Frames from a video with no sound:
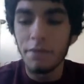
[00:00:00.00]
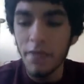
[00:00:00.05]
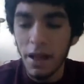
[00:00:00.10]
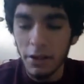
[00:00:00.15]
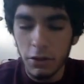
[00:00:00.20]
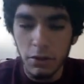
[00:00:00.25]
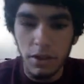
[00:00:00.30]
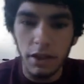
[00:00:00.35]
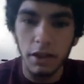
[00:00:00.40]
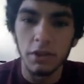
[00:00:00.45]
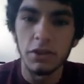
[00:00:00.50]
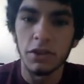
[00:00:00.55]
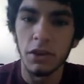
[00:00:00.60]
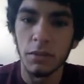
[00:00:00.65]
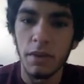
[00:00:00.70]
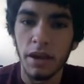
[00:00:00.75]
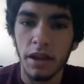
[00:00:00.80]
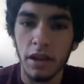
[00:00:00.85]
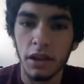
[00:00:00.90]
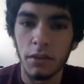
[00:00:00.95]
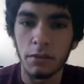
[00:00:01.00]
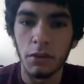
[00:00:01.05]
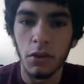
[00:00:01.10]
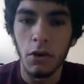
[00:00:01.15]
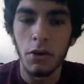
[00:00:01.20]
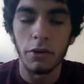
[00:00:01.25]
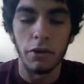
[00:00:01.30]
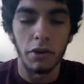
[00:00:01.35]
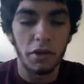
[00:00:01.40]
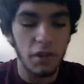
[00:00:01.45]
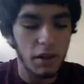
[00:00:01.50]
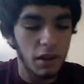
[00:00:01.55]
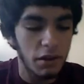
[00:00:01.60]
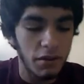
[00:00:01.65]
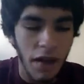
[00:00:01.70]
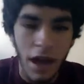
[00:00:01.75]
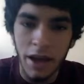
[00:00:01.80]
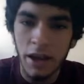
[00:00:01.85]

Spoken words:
that's when they can start making them longer. Think of